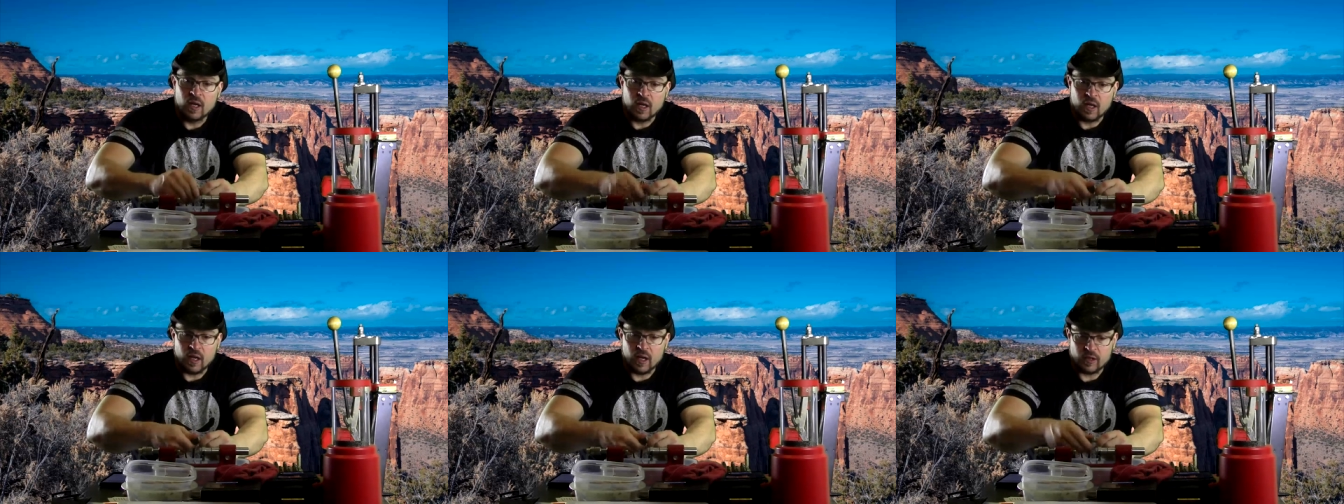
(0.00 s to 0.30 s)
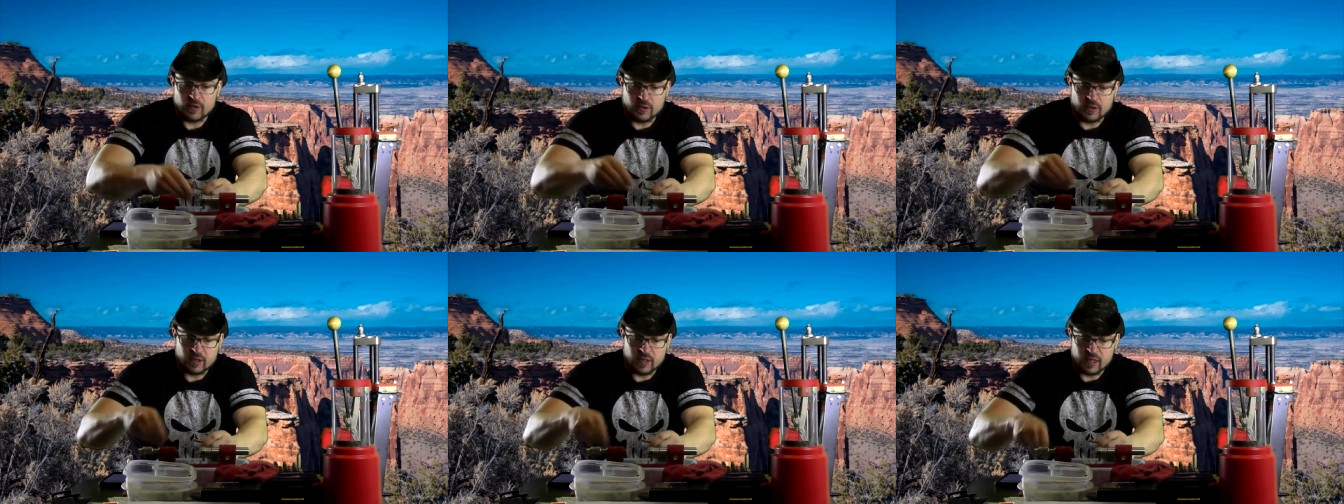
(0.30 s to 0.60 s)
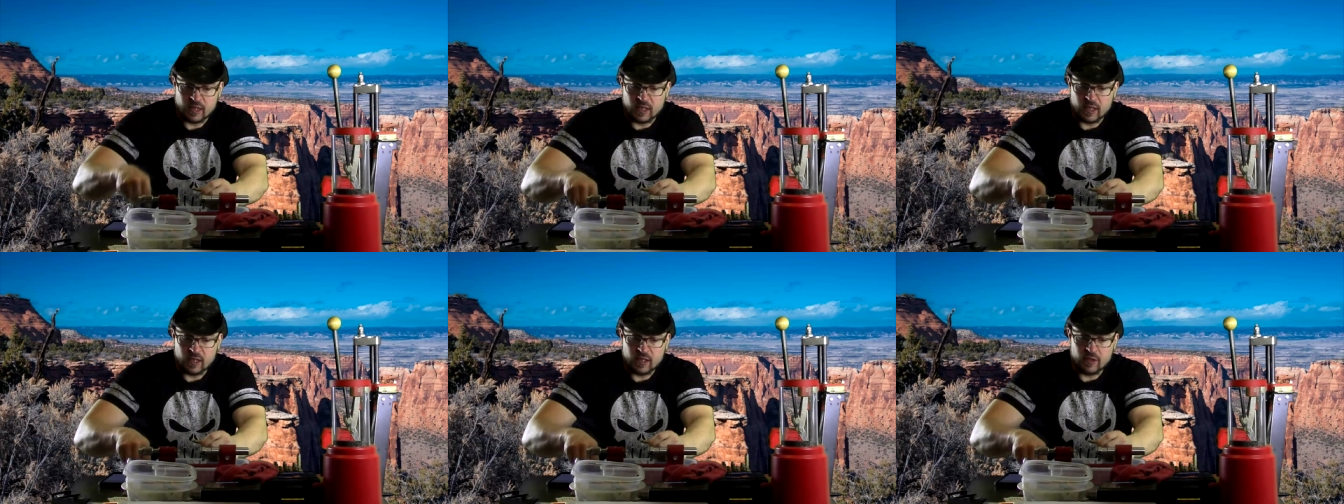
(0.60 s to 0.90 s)
uh, you
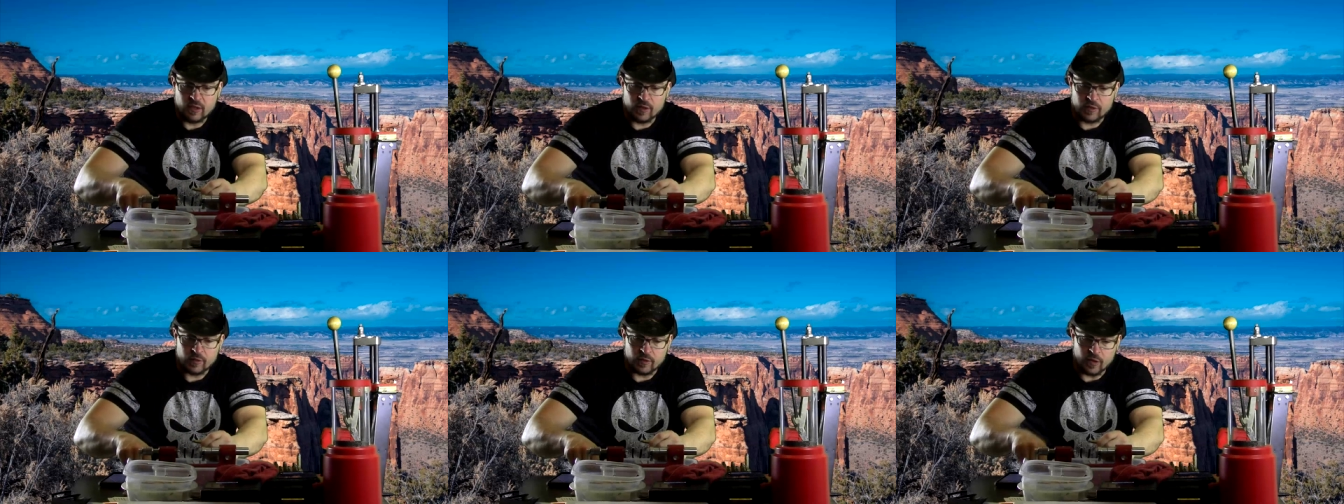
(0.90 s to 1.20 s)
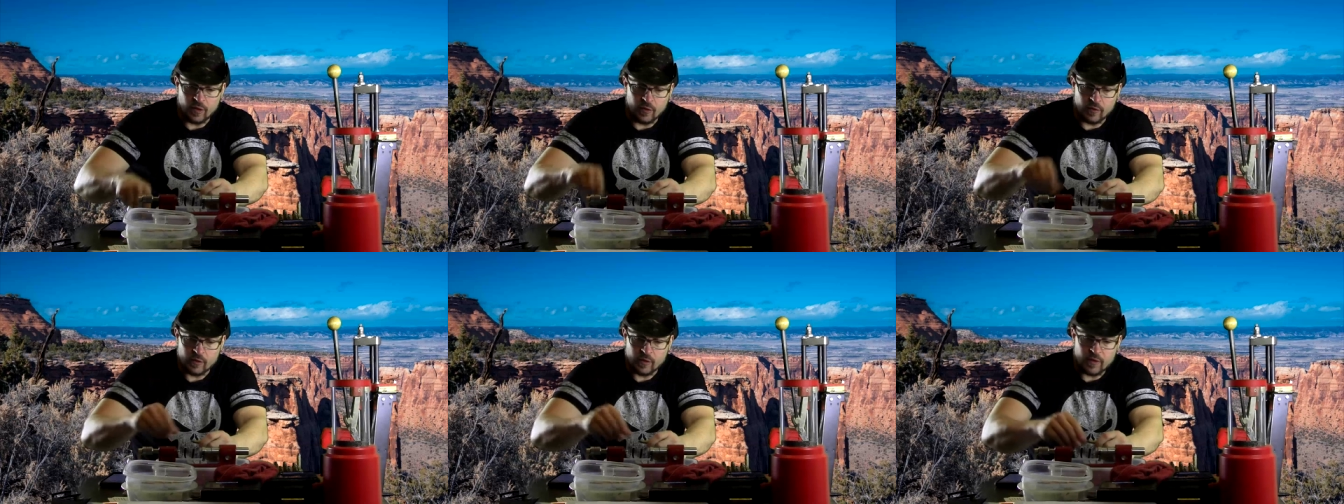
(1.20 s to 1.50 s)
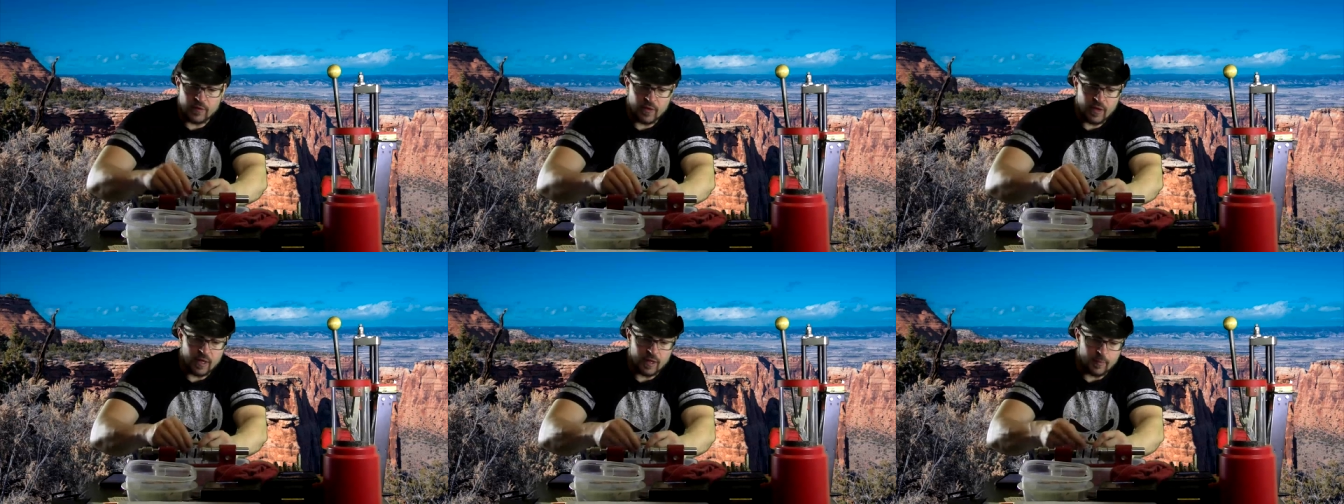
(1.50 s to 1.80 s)
see any of those with
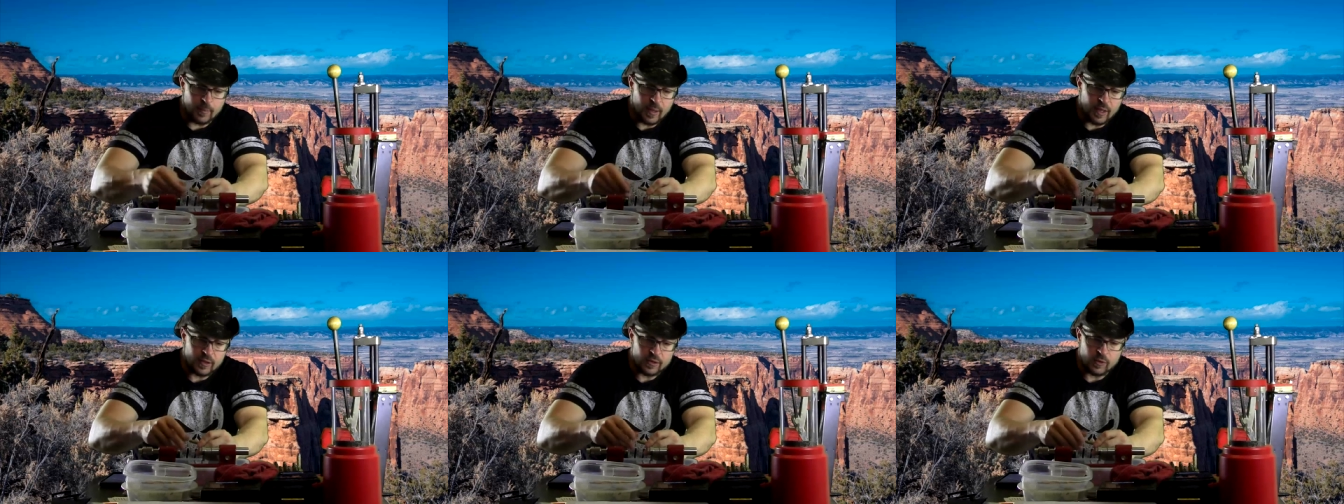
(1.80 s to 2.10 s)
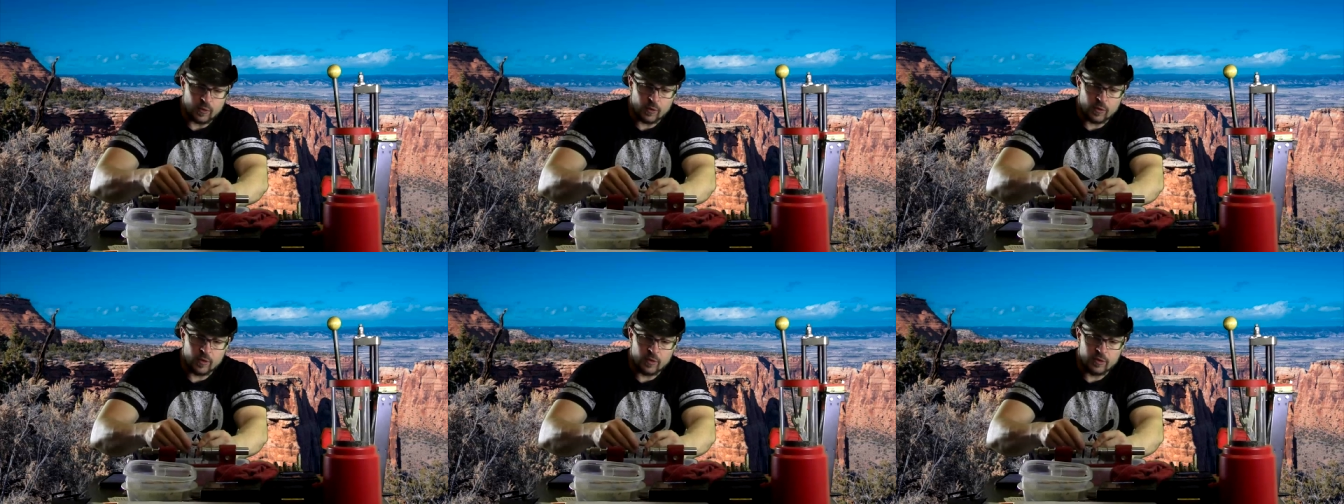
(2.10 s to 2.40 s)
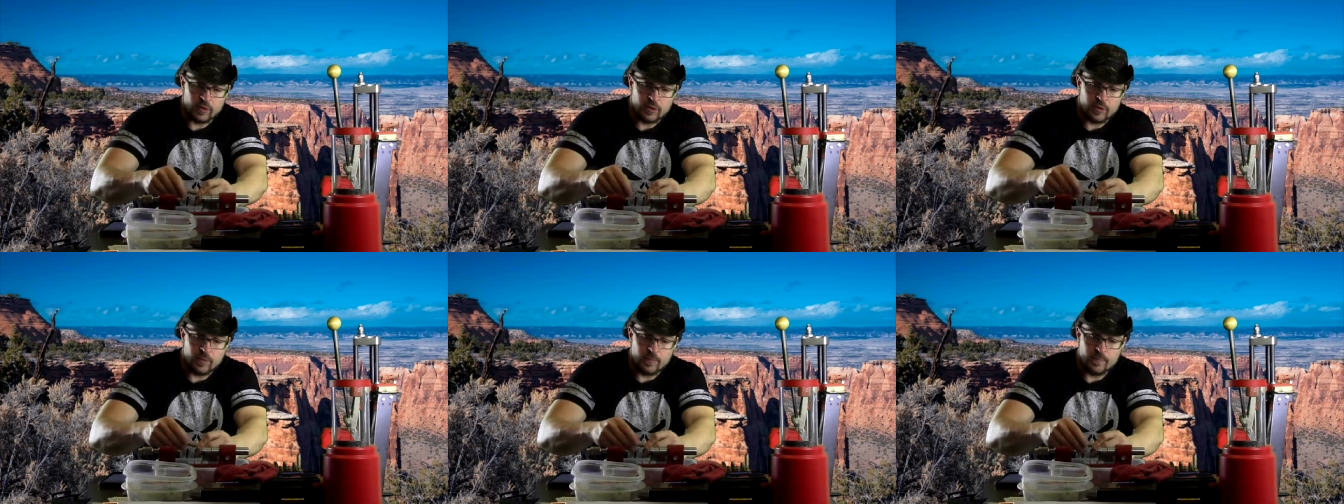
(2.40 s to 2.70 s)
overdeveloped pectorals?